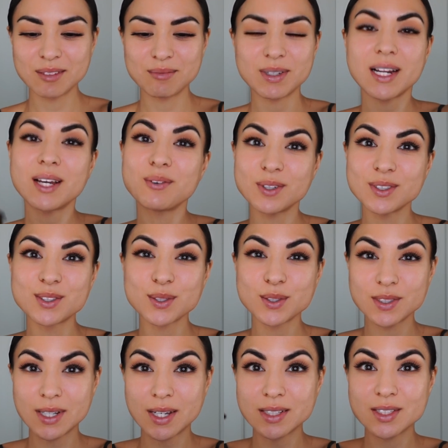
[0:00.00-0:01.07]
But I want to
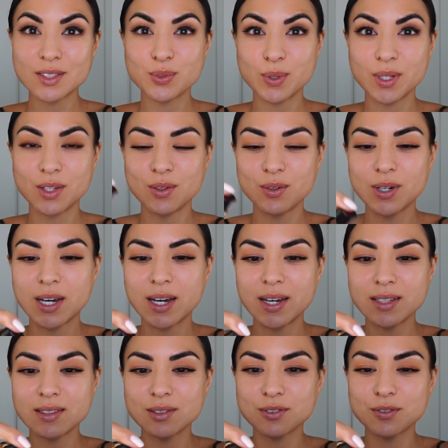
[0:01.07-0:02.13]
test with you
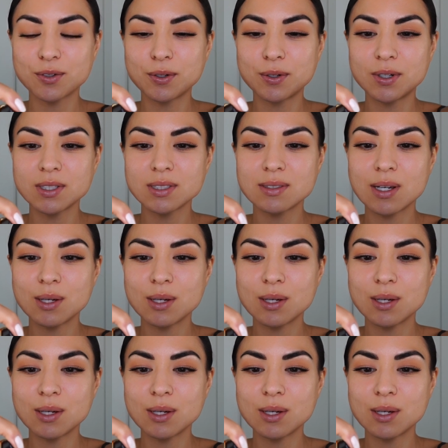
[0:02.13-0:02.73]
guys, of course.